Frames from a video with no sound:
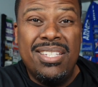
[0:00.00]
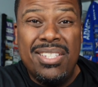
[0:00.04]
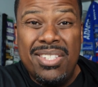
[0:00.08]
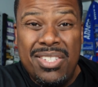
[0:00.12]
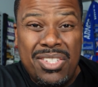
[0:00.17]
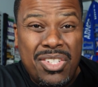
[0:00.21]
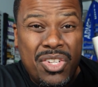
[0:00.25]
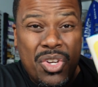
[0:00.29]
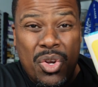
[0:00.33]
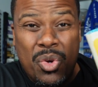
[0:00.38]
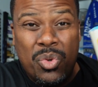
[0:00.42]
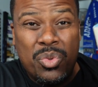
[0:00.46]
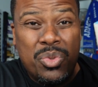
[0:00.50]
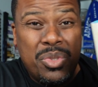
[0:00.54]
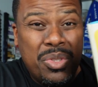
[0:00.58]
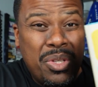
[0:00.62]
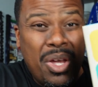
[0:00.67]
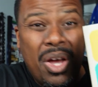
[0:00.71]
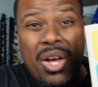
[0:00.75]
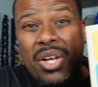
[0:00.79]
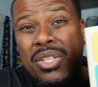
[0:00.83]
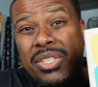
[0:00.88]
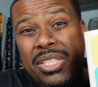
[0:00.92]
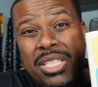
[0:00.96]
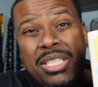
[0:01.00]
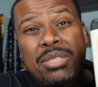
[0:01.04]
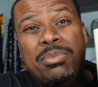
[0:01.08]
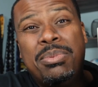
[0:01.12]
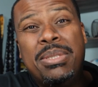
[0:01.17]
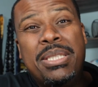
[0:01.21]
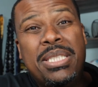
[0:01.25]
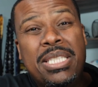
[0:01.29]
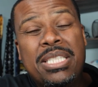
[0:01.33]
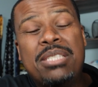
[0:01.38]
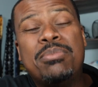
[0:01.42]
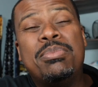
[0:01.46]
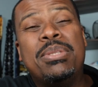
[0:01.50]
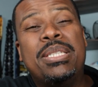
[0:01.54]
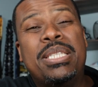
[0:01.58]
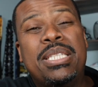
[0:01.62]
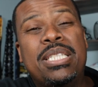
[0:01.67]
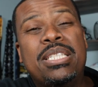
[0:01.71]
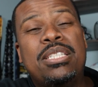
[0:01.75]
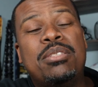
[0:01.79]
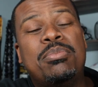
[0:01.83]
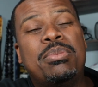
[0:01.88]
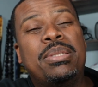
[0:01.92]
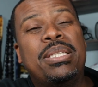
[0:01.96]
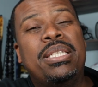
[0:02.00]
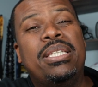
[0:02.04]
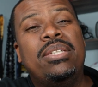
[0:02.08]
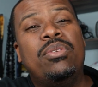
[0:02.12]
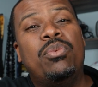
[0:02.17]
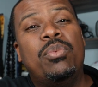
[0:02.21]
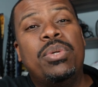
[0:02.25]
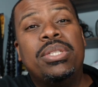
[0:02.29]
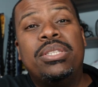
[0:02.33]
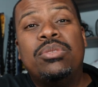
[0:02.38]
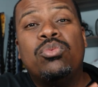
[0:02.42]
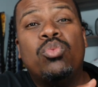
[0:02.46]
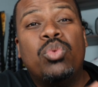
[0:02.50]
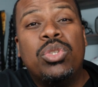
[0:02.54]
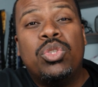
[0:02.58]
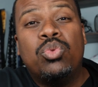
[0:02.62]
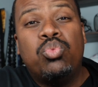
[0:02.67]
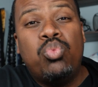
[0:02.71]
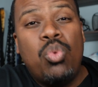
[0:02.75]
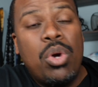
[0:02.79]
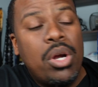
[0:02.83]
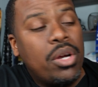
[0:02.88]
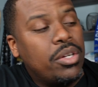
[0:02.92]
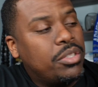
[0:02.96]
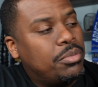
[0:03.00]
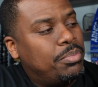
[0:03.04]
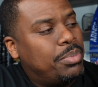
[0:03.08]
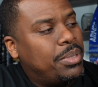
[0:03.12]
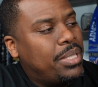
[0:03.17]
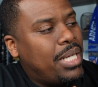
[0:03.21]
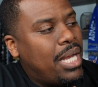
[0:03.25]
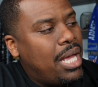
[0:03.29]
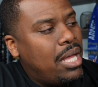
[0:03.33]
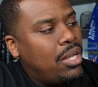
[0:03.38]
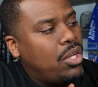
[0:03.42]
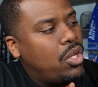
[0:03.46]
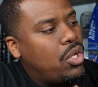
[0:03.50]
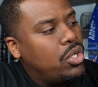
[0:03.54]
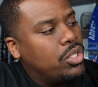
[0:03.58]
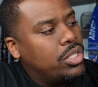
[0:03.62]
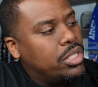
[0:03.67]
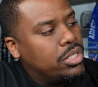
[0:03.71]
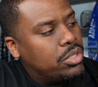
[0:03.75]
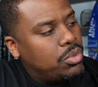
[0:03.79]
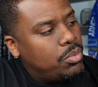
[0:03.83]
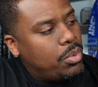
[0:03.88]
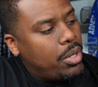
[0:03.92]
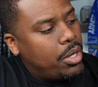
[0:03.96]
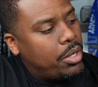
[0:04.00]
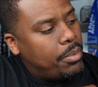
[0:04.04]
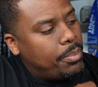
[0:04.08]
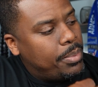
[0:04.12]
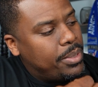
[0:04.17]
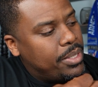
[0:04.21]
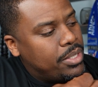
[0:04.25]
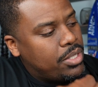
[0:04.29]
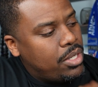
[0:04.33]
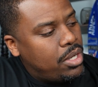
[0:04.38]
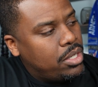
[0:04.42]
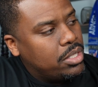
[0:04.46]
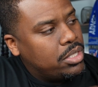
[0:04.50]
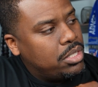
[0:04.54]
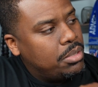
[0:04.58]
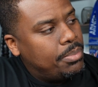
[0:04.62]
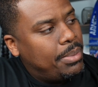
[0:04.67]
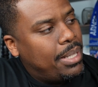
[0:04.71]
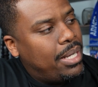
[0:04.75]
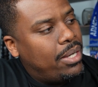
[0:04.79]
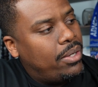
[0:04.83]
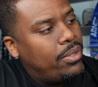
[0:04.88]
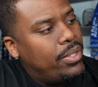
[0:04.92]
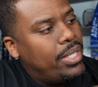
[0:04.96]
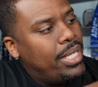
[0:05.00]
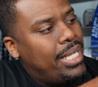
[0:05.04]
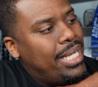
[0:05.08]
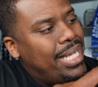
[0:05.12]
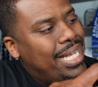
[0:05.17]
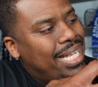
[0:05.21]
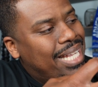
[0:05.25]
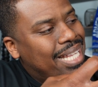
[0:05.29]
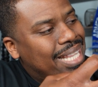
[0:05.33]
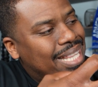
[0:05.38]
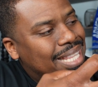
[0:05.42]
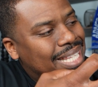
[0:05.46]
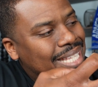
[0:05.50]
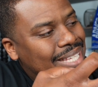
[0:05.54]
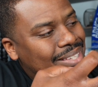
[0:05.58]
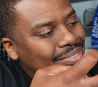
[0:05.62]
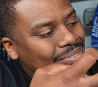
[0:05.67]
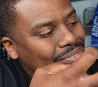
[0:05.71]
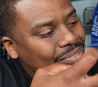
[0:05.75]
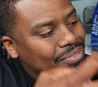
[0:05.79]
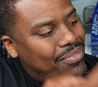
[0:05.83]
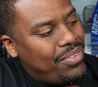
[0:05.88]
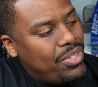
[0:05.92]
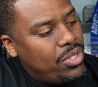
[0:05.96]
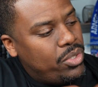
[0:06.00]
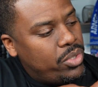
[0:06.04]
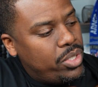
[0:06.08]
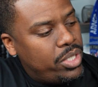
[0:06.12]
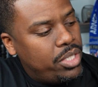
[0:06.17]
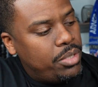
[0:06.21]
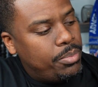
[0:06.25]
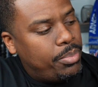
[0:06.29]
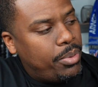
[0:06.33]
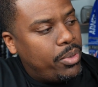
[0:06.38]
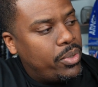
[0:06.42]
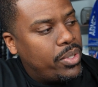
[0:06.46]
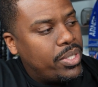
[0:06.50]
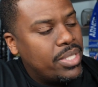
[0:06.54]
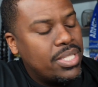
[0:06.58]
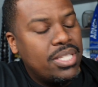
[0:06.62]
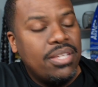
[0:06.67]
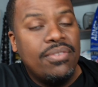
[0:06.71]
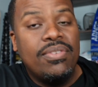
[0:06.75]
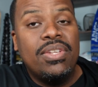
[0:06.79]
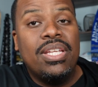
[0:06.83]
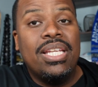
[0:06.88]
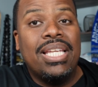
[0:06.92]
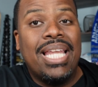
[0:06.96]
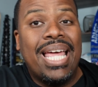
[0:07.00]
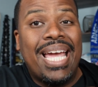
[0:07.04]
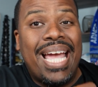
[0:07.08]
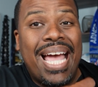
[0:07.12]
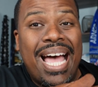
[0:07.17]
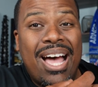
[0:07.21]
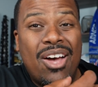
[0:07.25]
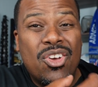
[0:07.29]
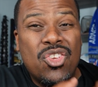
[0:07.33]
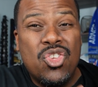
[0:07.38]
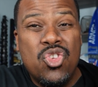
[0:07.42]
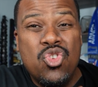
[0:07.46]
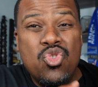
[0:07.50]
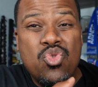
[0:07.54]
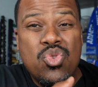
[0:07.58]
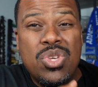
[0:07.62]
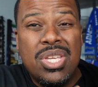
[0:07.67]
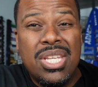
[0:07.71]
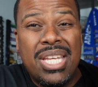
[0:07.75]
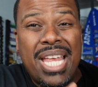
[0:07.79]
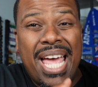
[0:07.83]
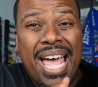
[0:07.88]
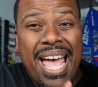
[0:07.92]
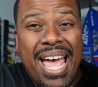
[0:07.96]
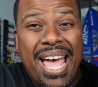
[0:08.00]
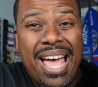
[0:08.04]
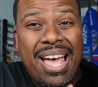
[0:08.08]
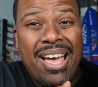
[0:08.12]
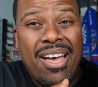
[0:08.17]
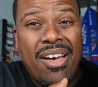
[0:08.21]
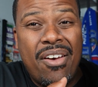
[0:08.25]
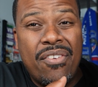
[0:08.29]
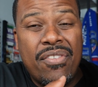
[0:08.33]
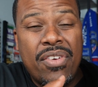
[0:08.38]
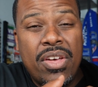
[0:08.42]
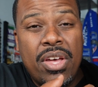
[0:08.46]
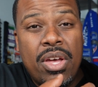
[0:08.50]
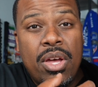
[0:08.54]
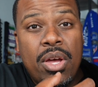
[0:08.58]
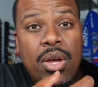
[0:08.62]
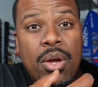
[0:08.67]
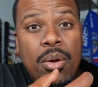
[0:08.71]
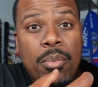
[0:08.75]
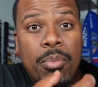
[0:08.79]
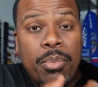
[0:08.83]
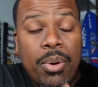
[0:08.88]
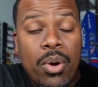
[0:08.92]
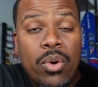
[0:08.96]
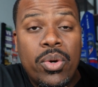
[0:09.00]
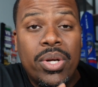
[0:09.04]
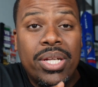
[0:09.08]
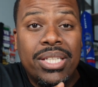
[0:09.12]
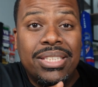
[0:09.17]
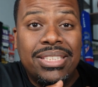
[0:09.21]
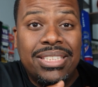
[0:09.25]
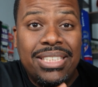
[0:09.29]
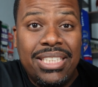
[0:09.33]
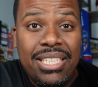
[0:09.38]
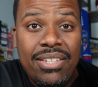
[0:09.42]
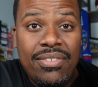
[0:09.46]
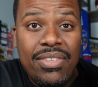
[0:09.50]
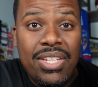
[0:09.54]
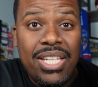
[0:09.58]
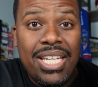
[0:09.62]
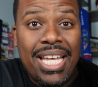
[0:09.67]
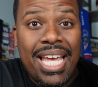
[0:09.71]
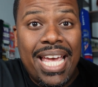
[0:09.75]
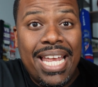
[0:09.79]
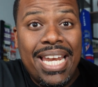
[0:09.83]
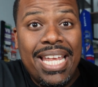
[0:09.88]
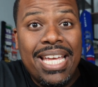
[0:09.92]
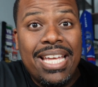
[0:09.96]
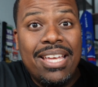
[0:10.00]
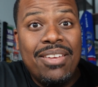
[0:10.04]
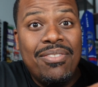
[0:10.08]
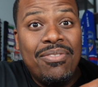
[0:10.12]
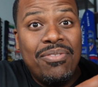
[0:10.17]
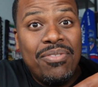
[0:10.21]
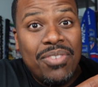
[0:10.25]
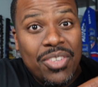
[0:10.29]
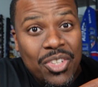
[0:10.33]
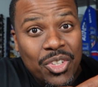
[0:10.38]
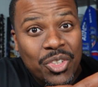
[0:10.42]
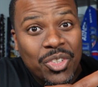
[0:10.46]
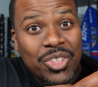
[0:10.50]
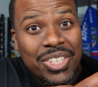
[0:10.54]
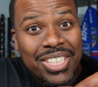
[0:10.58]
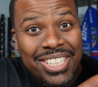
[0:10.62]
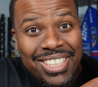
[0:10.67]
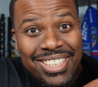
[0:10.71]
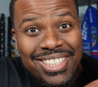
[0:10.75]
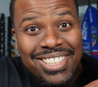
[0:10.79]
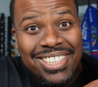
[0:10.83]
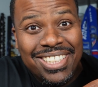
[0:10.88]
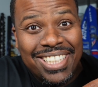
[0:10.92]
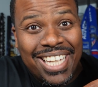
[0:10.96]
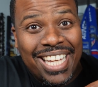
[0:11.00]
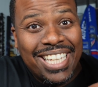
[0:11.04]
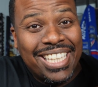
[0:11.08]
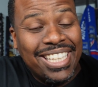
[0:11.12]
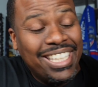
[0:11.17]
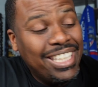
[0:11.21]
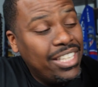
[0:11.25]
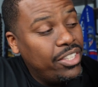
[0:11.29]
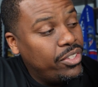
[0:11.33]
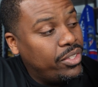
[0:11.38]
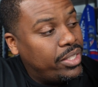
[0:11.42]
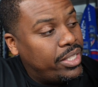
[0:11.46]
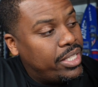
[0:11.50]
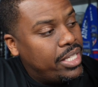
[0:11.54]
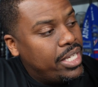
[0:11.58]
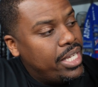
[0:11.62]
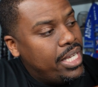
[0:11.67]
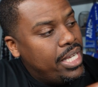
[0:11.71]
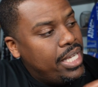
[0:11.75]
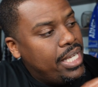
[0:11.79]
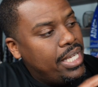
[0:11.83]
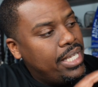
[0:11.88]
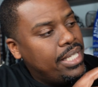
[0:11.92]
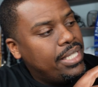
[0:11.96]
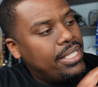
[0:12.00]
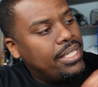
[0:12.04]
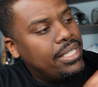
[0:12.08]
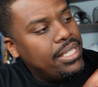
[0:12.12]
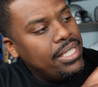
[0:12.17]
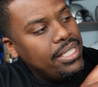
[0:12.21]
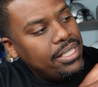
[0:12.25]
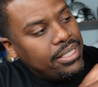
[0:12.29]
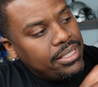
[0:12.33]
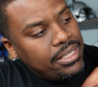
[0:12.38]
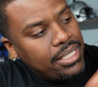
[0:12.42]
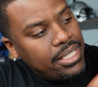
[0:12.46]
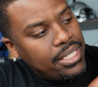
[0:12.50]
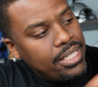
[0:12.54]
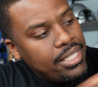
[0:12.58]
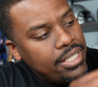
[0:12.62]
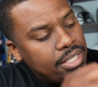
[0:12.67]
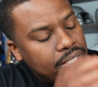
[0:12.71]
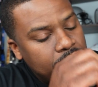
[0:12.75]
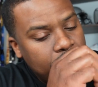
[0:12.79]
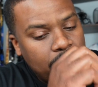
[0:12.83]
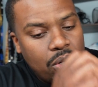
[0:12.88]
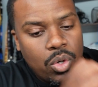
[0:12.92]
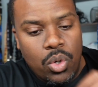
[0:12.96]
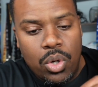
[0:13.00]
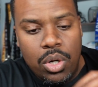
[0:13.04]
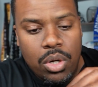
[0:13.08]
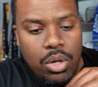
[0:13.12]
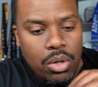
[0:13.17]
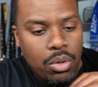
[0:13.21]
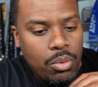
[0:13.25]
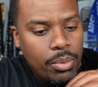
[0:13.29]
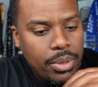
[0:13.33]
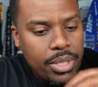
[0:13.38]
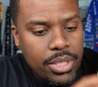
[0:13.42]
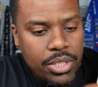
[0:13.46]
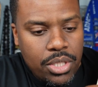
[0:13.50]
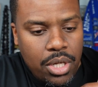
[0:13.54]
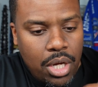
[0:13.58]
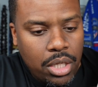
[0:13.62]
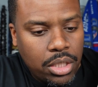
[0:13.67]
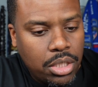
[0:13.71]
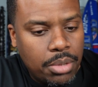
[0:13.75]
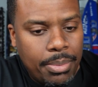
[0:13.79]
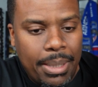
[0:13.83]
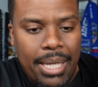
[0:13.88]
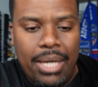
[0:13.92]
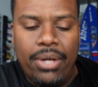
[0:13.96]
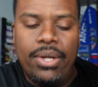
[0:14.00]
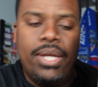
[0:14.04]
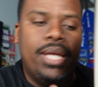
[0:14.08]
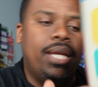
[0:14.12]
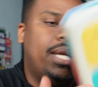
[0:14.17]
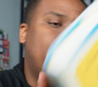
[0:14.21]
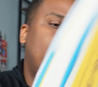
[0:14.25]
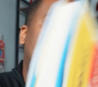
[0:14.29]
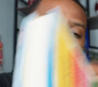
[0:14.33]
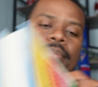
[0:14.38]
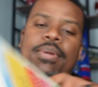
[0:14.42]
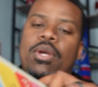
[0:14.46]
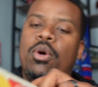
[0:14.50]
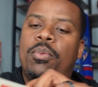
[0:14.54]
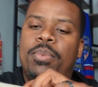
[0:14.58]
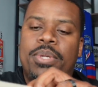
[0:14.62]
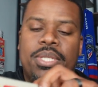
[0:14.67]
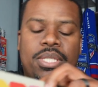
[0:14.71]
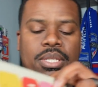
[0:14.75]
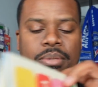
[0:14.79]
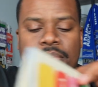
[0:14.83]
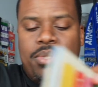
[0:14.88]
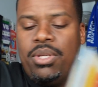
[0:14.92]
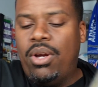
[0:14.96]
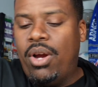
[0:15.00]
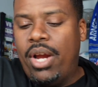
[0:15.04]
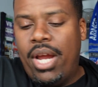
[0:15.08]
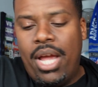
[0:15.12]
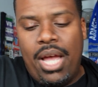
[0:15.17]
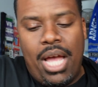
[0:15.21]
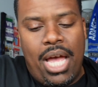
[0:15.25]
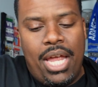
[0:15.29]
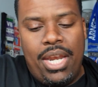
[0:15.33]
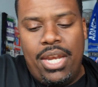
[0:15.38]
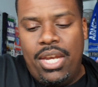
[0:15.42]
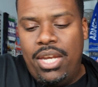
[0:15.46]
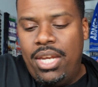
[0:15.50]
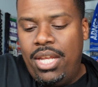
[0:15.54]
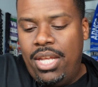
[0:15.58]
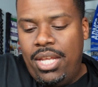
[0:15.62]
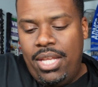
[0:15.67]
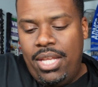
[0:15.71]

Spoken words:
you know, discipline, which works, but how long does it work? But it talks about the feel good productivity, like how you can have productivity and it can feel good, like literally. These studies or what he talked about, and let me open this up. Sorry, y'all,